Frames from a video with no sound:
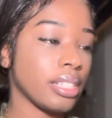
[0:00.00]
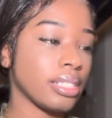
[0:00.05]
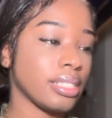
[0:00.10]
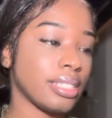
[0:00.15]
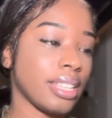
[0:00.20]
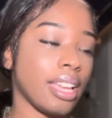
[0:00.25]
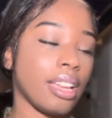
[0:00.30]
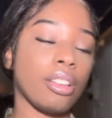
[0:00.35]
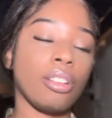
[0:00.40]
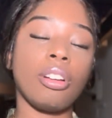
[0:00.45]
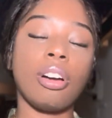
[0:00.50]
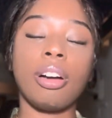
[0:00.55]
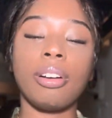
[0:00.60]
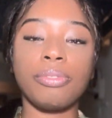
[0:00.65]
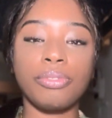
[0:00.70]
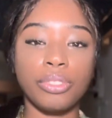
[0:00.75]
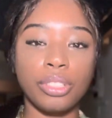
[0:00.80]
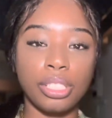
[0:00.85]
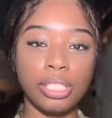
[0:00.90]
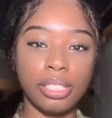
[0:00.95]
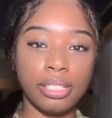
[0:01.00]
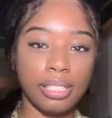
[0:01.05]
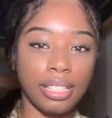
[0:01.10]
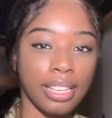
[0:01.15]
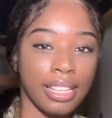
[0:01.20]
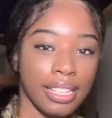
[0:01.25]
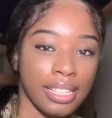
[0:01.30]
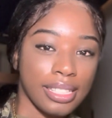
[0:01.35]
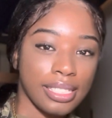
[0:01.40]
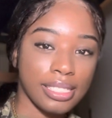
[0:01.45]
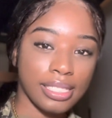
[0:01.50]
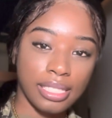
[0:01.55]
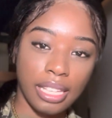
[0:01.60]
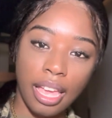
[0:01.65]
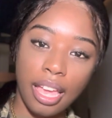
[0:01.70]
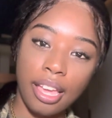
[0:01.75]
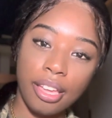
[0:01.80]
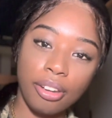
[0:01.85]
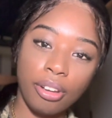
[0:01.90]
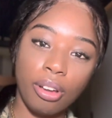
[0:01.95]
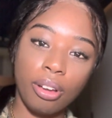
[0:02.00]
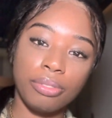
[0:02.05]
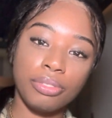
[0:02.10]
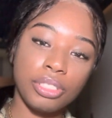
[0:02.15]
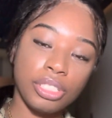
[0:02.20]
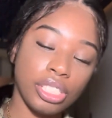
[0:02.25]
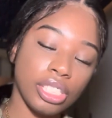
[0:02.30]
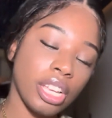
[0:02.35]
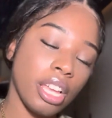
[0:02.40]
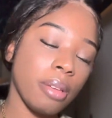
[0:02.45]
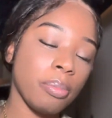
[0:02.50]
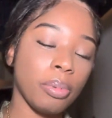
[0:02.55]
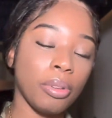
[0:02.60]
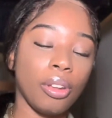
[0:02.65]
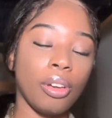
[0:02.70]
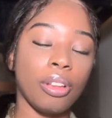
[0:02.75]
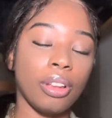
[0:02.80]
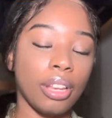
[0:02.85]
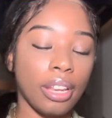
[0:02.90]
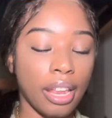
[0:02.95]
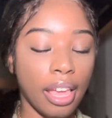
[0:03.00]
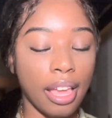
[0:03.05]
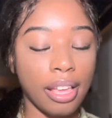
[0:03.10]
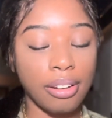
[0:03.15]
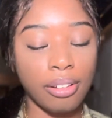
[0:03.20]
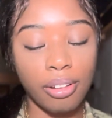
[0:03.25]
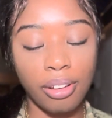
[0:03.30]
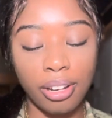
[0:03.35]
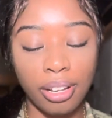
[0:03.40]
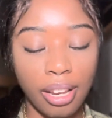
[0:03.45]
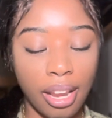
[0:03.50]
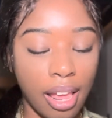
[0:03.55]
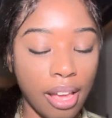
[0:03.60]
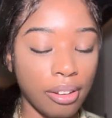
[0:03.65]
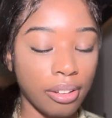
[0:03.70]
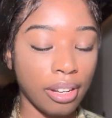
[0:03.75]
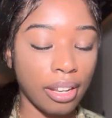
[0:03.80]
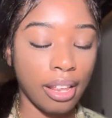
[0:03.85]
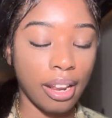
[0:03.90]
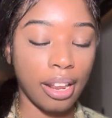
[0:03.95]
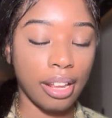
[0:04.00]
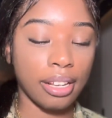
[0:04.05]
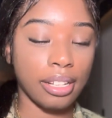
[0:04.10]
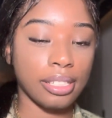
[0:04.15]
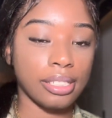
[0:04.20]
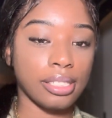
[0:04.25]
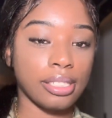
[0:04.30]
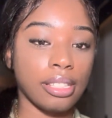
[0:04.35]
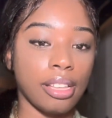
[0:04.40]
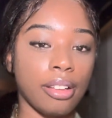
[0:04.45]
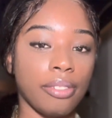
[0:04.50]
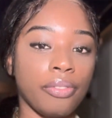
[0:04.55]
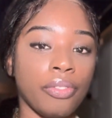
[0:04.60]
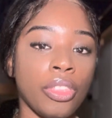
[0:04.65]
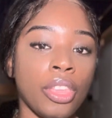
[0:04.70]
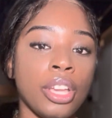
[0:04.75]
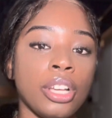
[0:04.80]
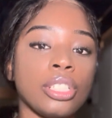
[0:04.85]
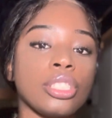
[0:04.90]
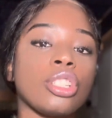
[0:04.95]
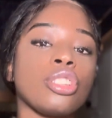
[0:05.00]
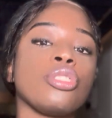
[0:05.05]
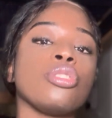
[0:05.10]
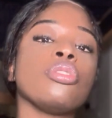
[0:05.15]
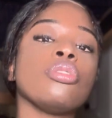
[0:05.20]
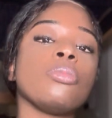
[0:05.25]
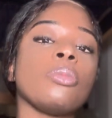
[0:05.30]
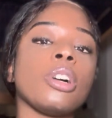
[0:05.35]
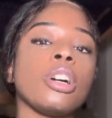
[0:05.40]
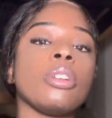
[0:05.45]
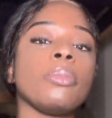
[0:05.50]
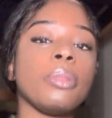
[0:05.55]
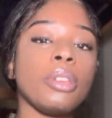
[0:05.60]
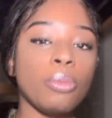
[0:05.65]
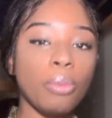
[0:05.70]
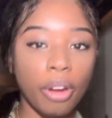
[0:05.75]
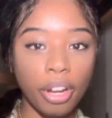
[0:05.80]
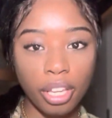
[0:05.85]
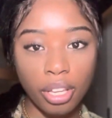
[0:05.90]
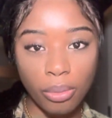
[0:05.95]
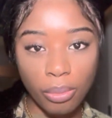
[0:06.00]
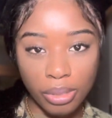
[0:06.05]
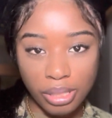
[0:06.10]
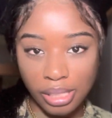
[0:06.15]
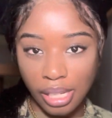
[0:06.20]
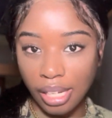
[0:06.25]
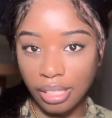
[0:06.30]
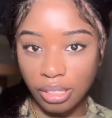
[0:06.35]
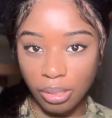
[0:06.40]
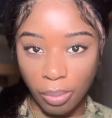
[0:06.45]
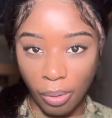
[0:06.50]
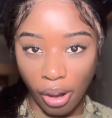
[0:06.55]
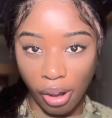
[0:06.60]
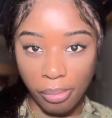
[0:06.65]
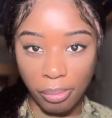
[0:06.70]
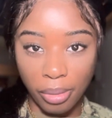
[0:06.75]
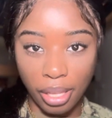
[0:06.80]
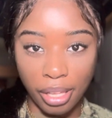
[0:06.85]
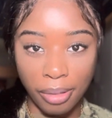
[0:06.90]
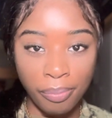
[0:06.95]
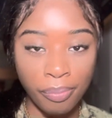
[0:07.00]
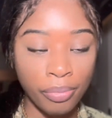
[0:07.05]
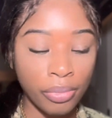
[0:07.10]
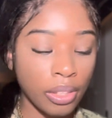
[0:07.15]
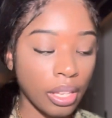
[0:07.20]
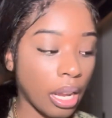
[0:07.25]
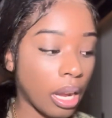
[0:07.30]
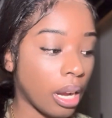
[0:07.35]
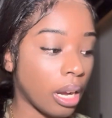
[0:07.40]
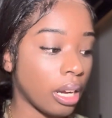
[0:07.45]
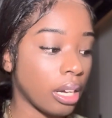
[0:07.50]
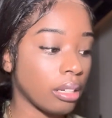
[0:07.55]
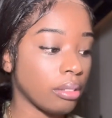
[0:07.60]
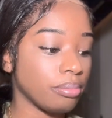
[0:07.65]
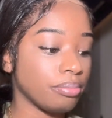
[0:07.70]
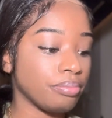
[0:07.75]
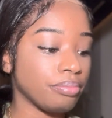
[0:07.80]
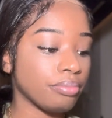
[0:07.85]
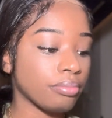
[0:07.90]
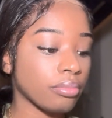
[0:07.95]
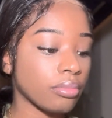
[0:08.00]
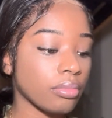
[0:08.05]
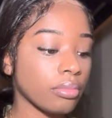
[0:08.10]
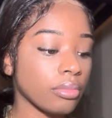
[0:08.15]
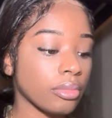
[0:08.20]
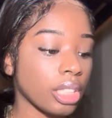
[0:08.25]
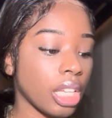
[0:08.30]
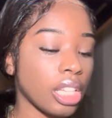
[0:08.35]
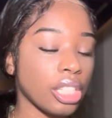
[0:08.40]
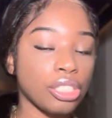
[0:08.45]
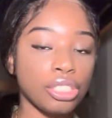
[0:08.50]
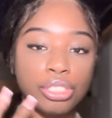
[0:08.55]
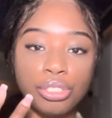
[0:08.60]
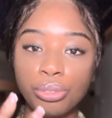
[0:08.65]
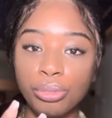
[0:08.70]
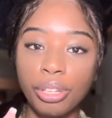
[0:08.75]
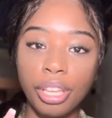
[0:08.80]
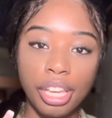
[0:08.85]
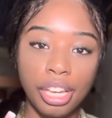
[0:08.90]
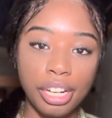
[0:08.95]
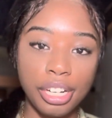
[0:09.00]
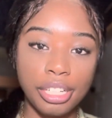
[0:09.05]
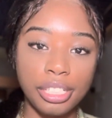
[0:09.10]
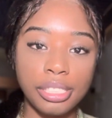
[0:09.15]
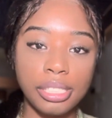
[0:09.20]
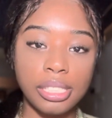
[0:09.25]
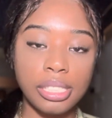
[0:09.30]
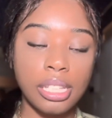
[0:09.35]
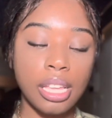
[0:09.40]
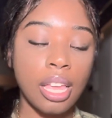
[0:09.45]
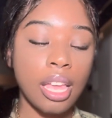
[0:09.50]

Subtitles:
taking off the sand off the ship, and all of that good stuff. So you will be working with deck department. It's 2 years.